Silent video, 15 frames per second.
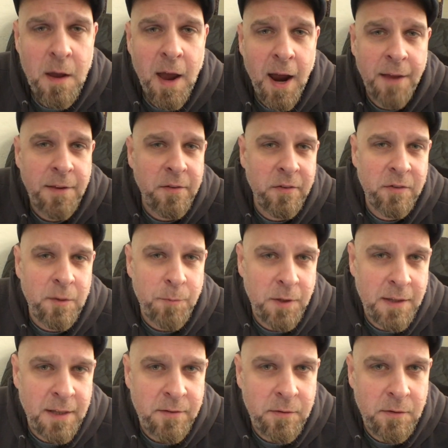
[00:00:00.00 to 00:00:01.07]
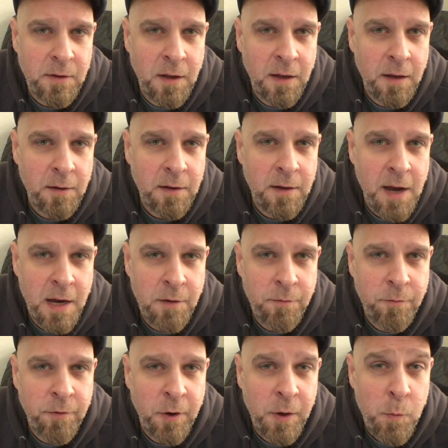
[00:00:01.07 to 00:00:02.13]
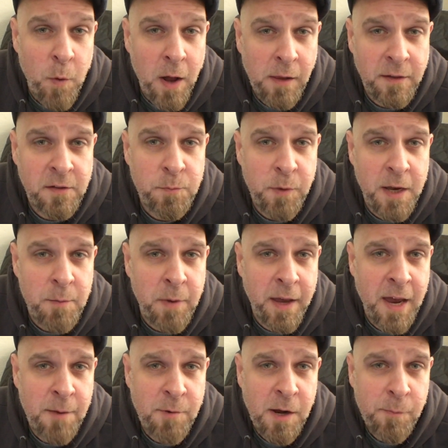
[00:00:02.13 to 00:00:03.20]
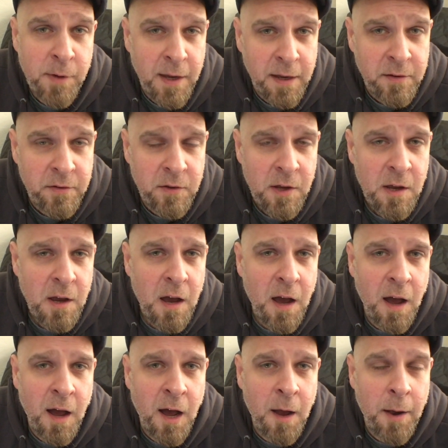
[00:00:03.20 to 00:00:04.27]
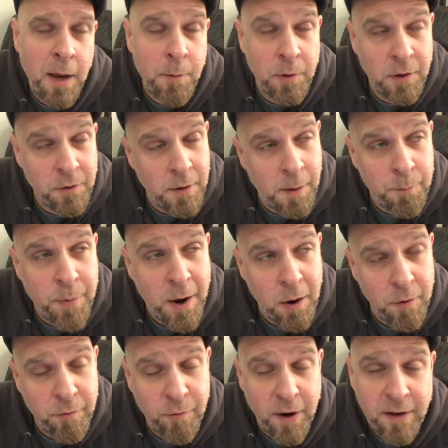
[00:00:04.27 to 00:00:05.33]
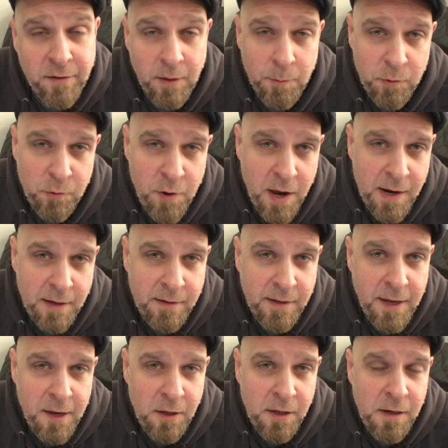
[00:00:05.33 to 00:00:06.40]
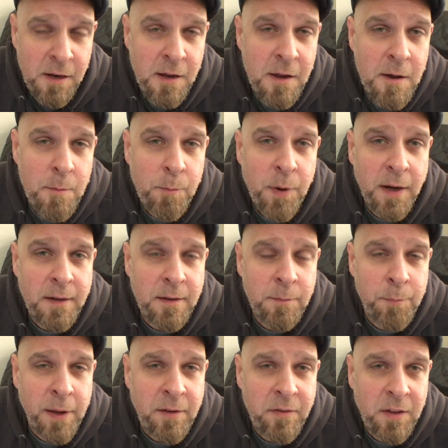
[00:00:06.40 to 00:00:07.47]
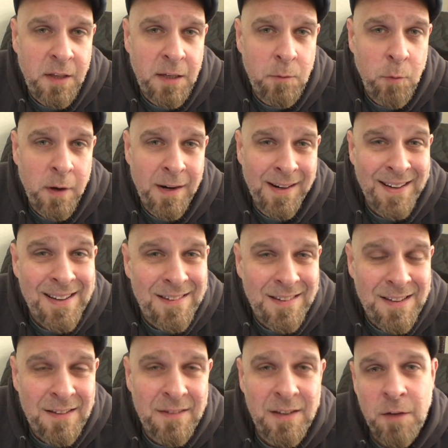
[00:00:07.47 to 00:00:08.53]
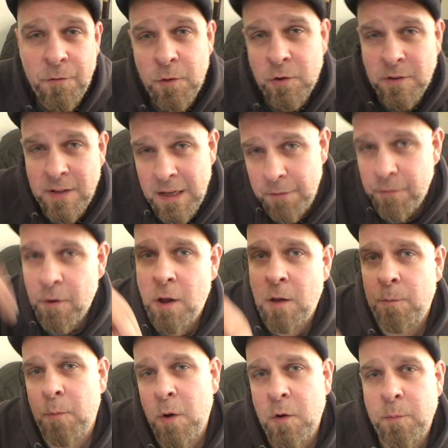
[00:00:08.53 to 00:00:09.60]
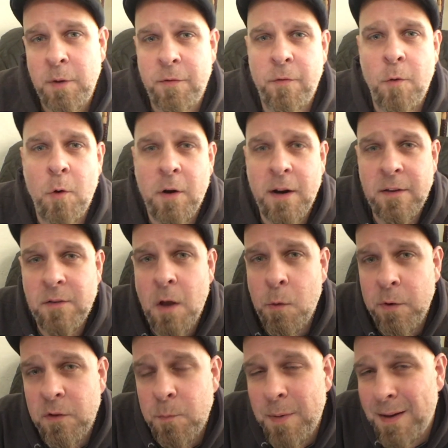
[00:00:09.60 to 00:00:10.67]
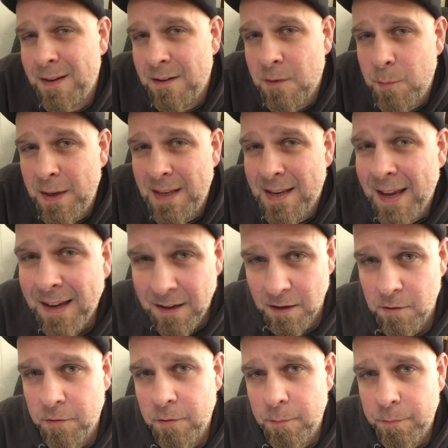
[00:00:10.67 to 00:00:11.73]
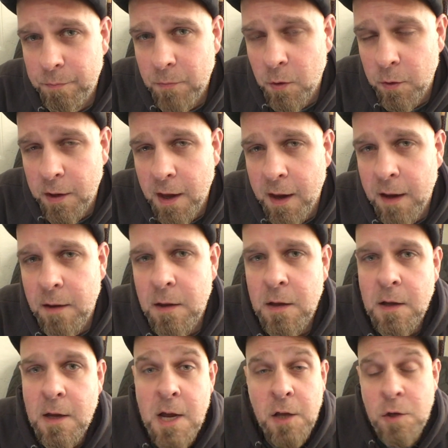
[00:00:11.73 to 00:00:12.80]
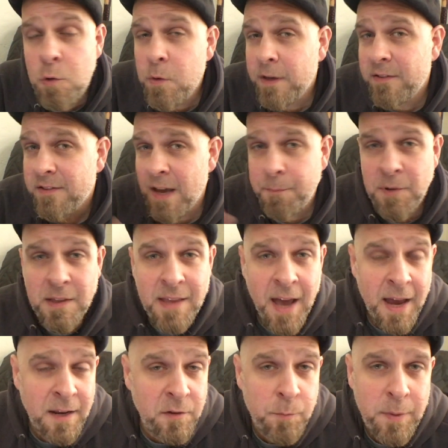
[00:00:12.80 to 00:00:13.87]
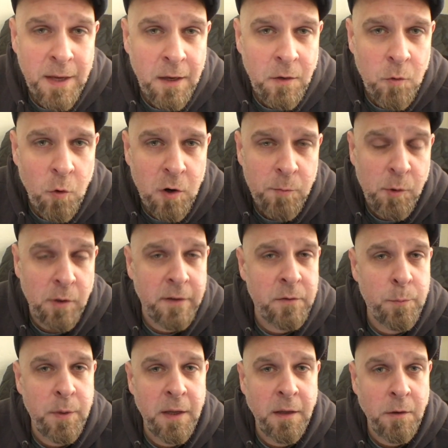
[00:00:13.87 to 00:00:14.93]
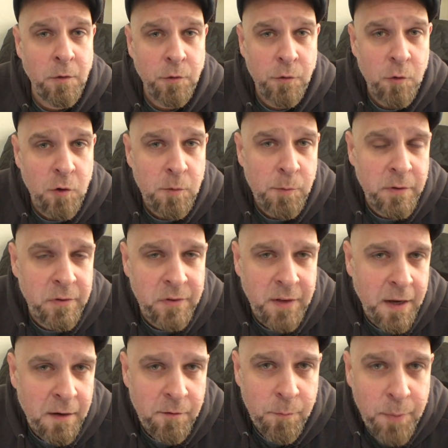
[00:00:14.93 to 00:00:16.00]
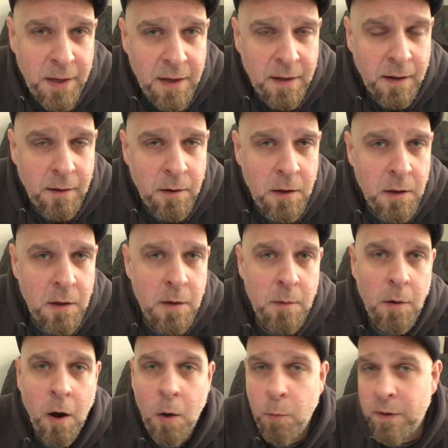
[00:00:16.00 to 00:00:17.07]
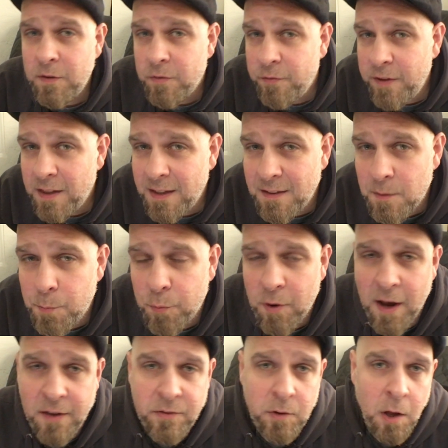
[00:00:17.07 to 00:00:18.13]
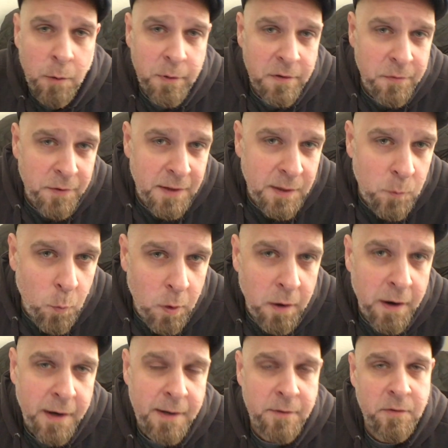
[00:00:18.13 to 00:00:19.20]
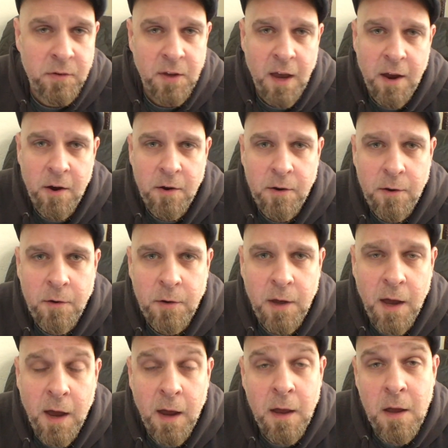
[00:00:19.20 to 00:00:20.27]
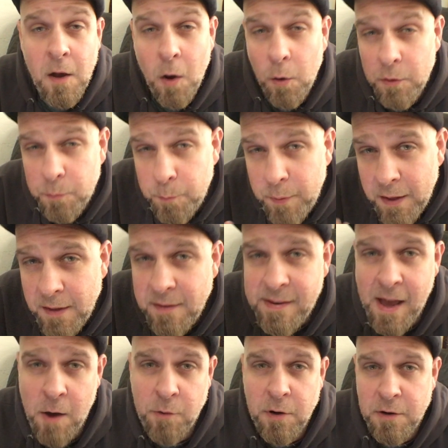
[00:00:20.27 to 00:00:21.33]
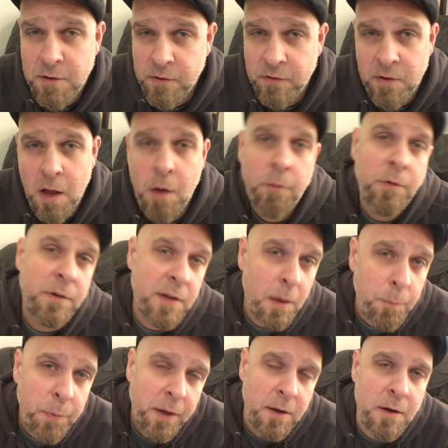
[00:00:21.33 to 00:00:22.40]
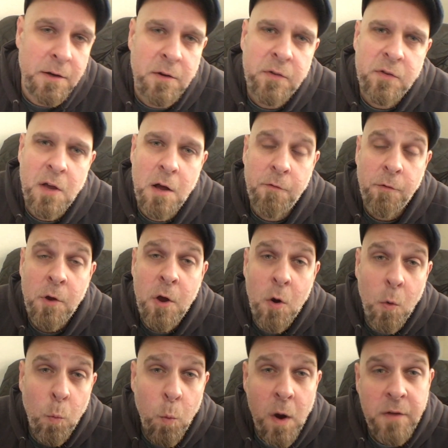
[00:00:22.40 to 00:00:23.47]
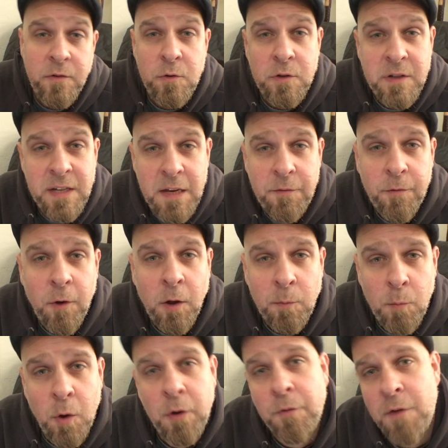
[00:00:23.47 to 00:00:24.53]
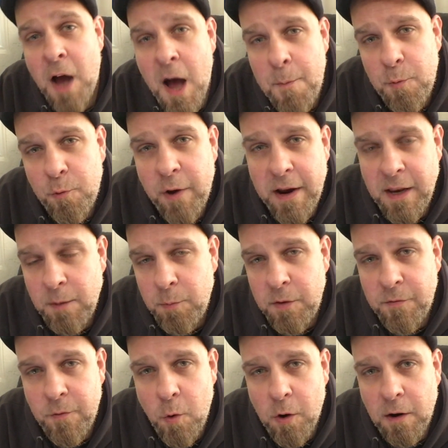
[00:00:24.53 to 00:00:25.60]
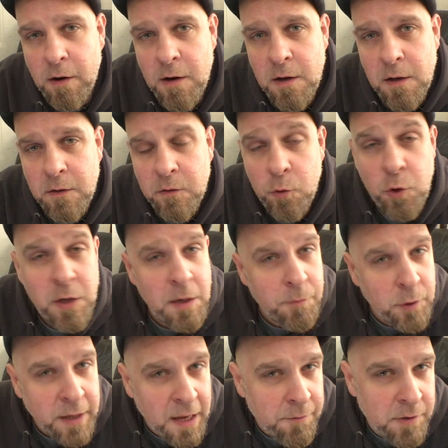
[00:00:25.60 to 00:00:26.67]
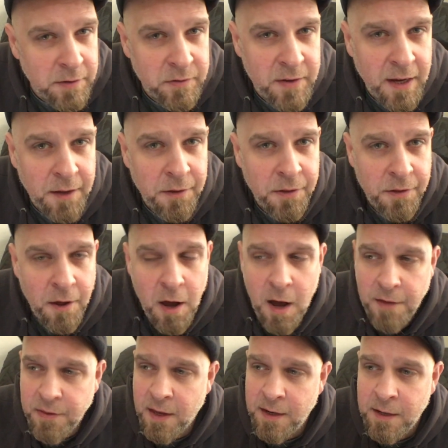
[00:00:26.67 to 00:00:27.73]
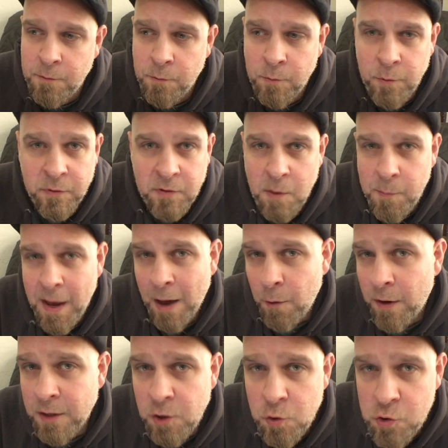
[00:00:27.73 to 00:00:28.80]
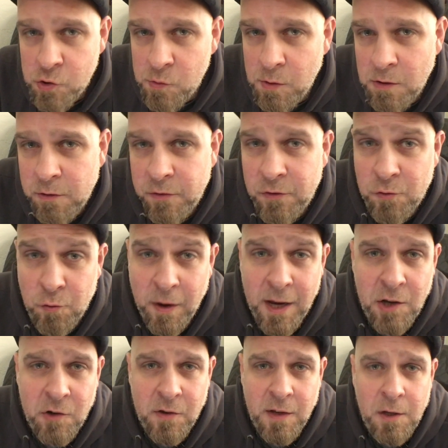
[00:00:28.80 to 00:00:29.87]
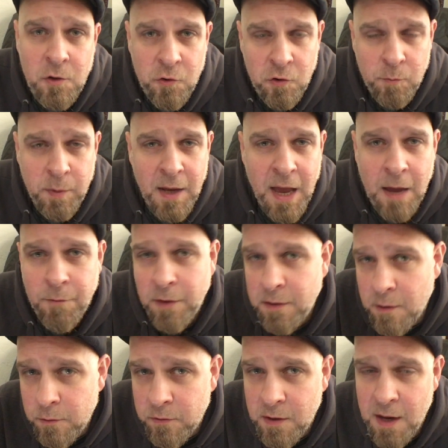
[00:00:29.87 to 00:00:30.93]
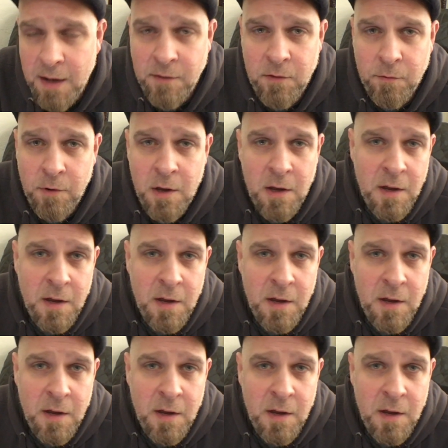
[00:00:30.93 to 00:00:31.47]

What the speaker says: And this is something that's kind of very well explained by Abraham Hicks, and I'm paraphrasing, I'm trying not to kill it, but basically what it is if your default mode before has always been to be negative, okay, you accepted that as being normal, as being your normal state of being, always feeling depressed, always feeling worried and scared, okay, always being down on yourself and dumping on yourself was your default mode of operating before. So you never gave it a second thought that it was somehow unusual or strange that you should be having those kinds of